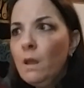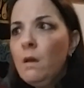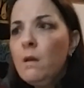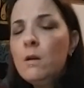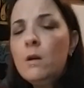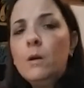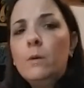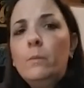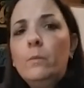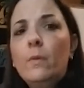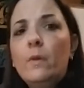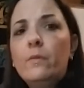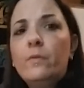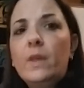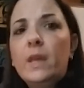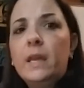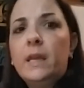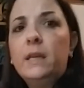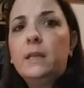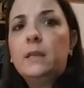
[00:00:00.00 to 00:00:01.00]

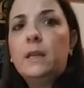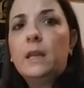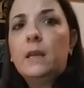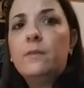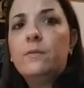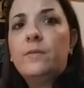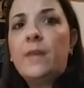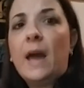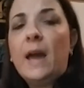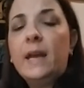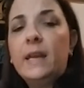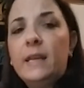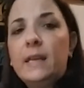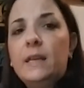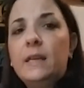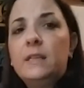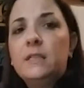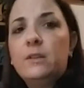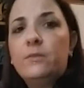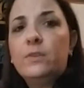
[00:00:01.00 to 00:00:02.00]
that
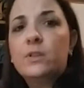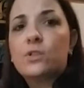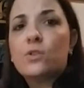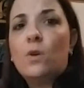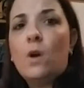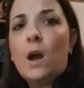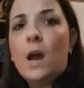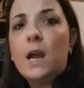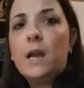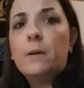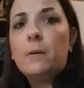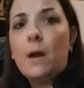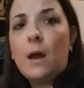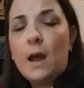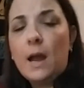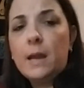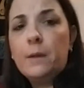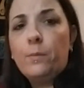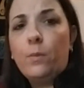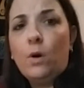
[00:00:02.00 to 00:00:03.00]
individual
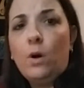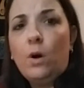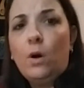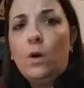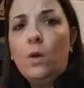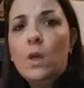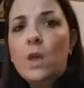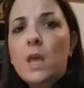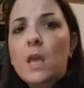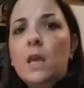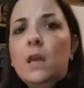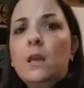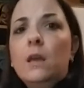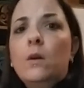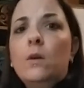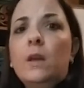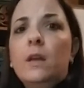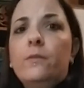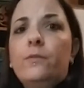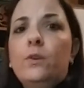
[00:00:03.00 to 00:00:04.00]
eyeball,
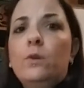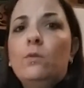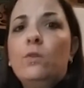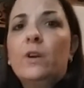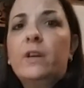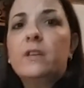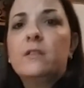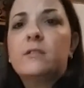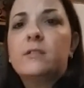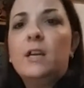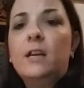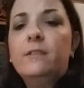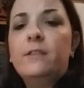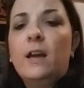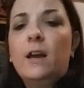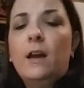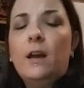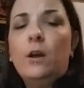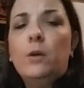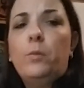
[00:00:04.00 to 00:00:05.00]
if you look inside
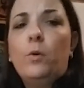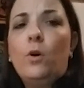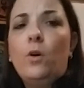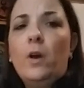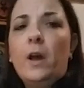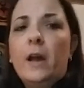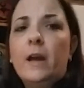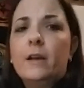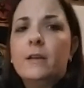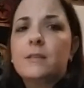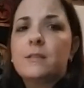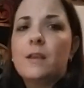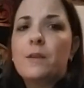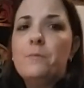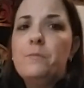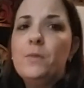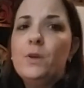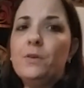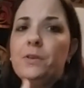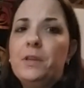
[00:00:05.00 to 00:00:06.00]
that eyeball, has
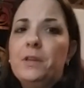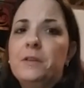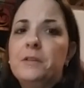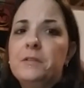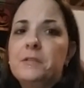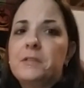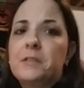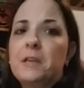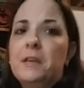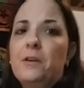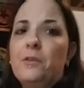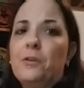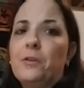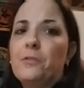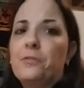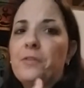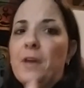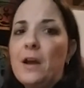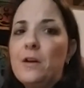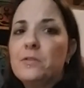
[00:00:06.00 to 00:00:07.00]
millions or
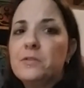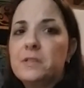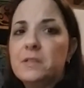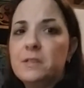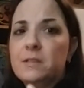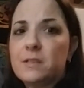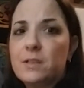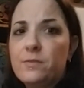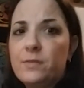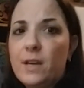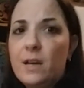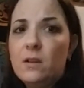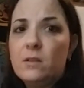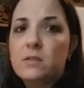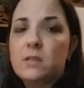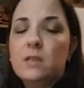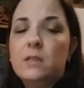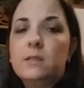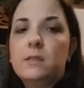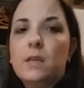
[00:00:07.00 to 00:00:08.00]
thousands and
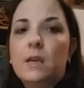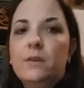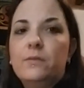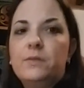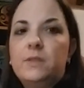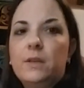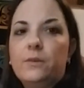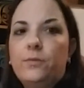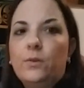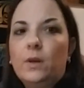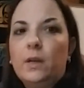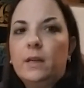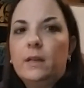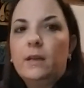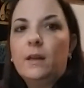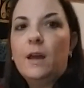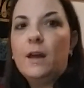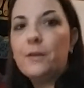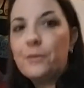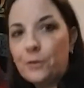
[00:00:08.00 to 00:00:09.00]
thousands of
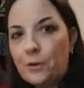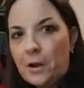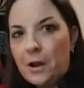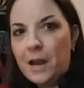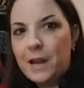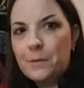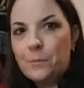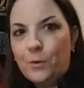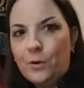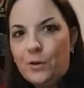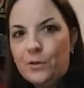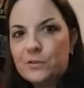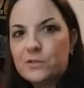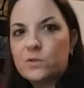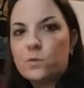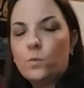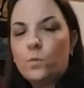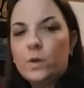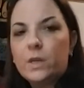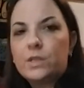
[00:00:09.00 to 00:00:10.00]
different other
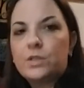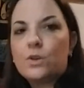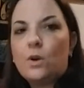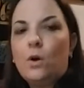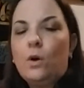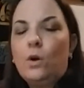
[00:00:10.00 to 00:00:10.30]
eyeballs, which